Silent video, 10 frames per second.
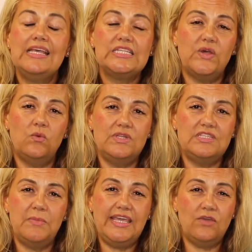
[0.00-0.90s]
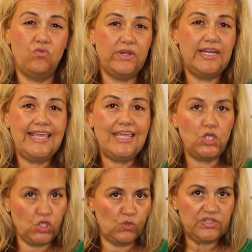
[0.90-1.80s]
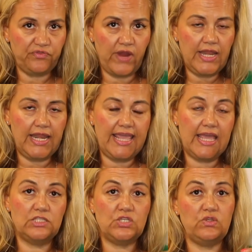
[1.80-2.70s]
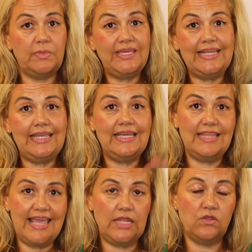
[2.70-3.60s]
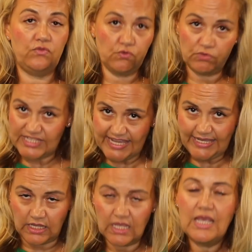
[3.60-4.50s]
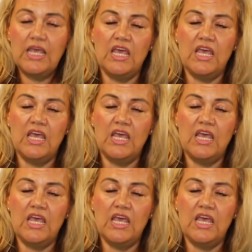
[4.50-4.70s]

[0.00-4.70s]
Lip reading: So I wanted to make it really user-friendly and do the beginning and the end of your routine.